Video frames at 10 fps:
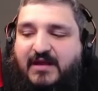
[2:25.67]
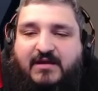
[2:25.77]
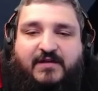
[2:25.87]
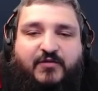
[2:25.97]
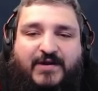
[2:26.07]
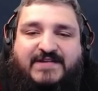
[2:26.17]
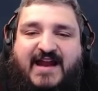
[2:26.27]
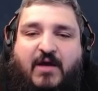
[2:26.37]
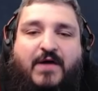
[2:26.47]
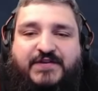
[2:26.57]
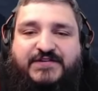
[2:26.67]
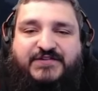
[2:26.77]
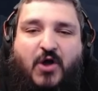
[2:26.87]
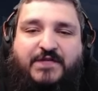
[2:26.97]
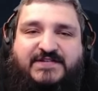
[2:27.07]
The reason I want the
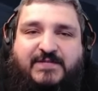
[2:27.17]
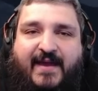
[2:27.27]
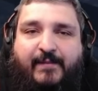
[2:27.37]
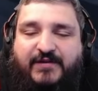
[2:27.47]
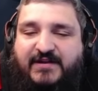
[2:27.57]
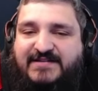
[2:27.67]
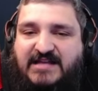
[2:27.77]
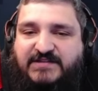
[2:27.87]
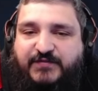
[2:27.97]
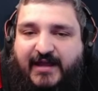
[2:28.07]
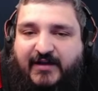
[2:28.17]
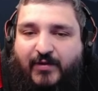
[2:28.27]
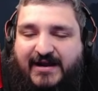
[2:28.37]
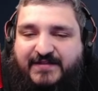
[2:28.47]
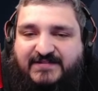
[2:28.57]
salt is to be able to test for, like,
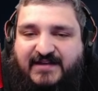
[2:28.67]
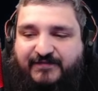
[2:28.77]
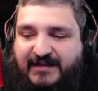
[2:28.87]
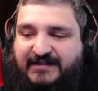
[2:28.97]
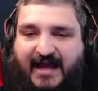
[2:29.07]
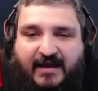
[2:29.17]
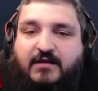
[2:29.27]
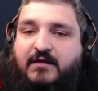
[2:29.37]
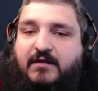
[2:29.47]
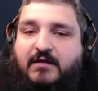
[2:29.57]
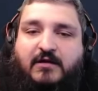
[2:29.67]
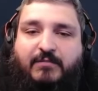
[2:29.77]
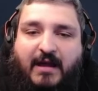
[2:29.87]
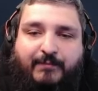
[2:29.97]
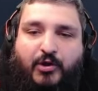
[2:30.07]
Wraith and stuff like that.
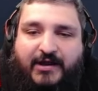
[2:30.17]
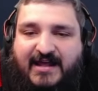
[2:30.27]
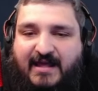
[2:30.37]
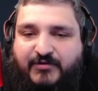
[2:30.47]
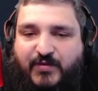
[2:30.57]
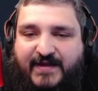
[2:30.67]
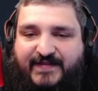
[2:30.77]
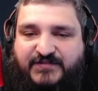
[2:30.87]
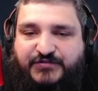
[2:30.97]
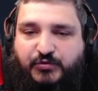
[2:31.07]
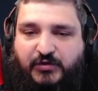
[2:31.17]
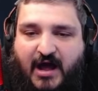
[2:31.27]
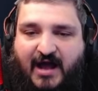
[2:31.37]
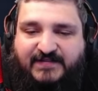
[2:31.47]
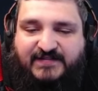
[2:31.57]
By putting it in between these 2
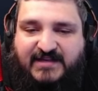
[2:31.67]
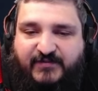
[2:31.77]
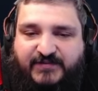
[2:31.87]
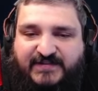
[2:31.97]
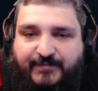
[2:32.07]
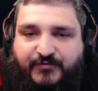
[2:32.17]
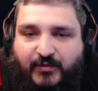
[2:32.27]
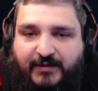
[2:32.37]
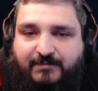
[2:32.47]
logs and see if it steps through it.